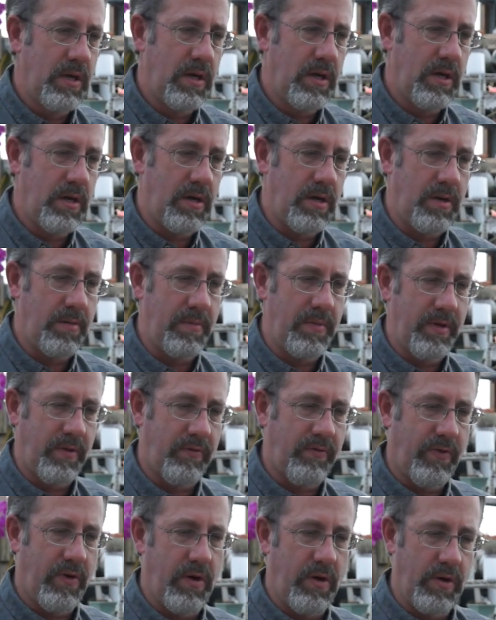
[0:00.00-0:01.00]
As
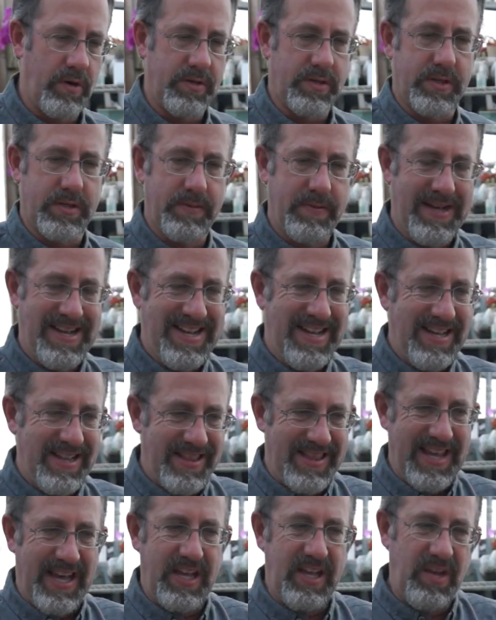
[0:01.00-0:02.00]
far as
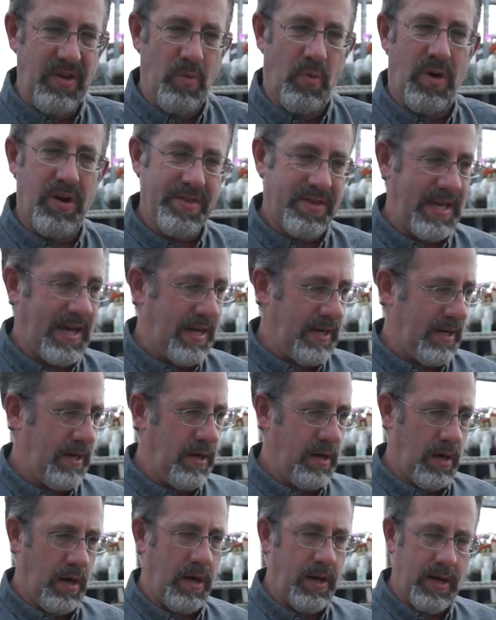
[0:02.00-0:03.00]
that, you want that
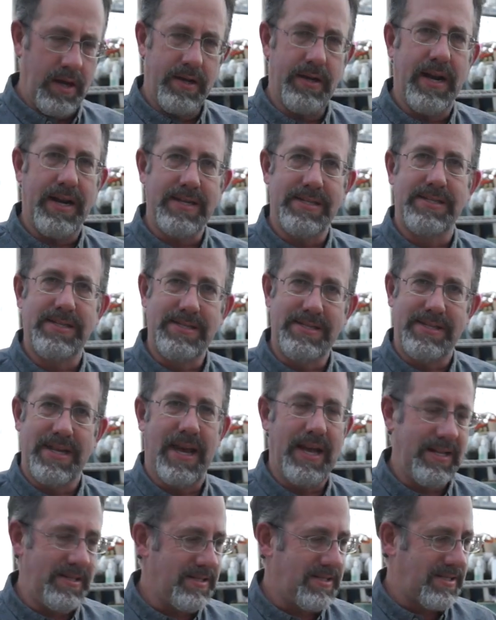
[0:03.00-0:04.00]
a nice
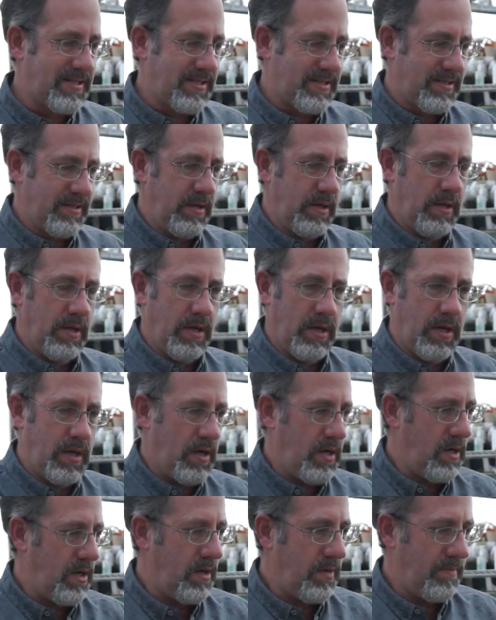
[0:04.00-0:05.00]
dense
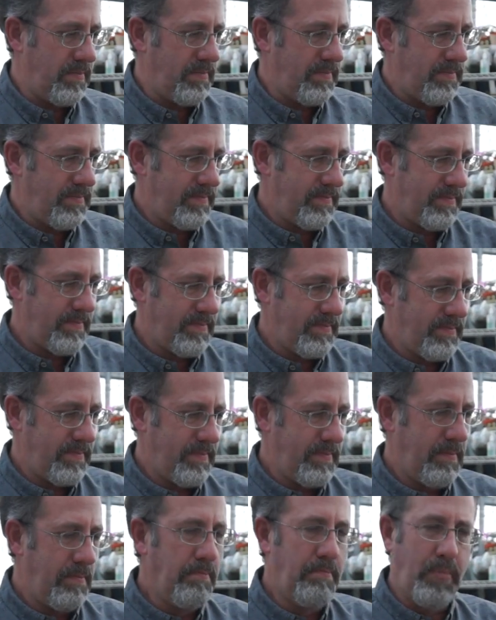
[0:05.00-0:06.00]

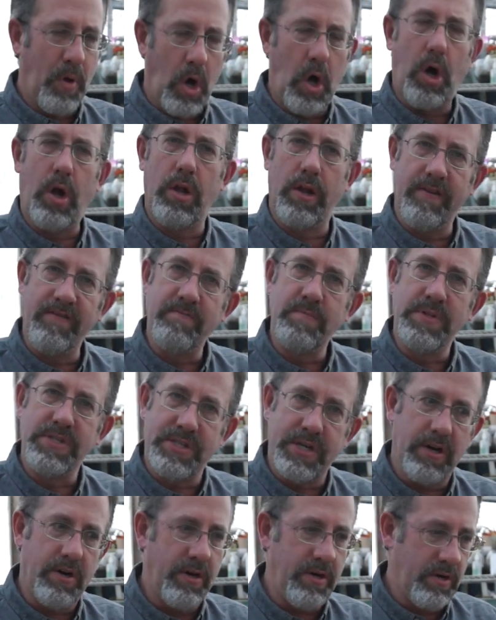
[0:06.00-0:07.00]
ball of
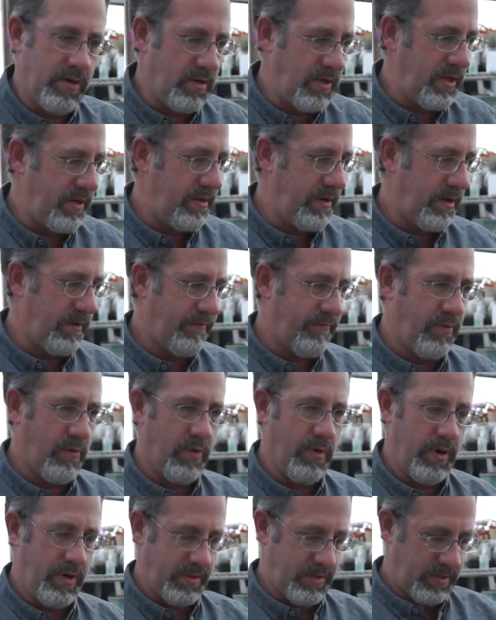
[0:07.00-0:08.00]
material in there
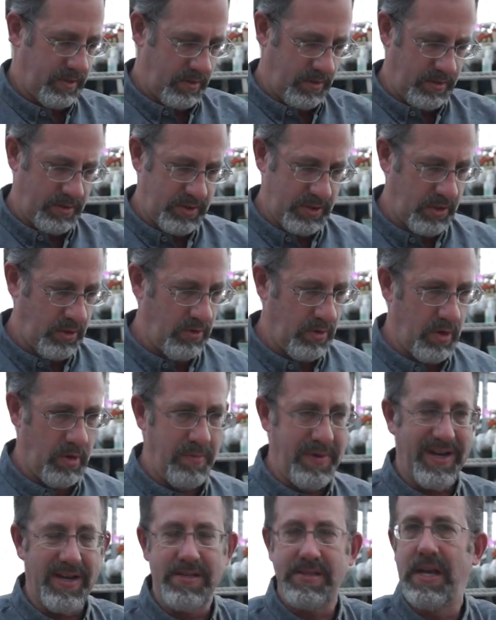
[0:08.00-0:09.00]
for it to grow,
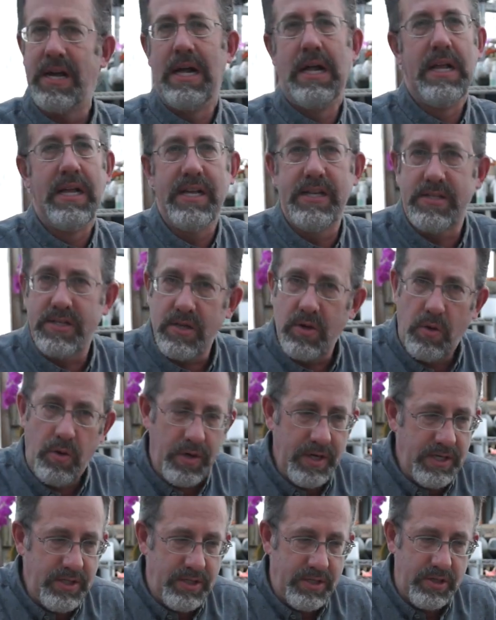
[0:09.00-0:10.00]
because it's
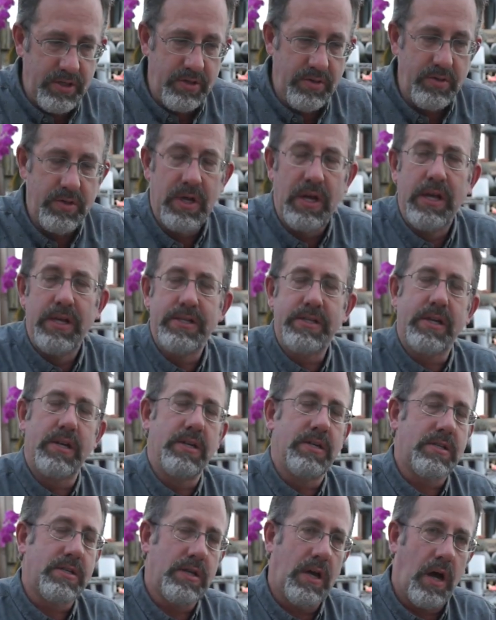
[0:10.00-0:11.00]
going to
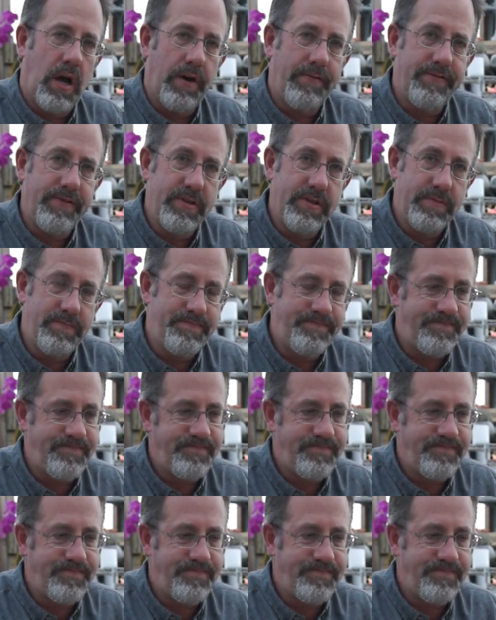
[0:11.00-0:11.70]
soften.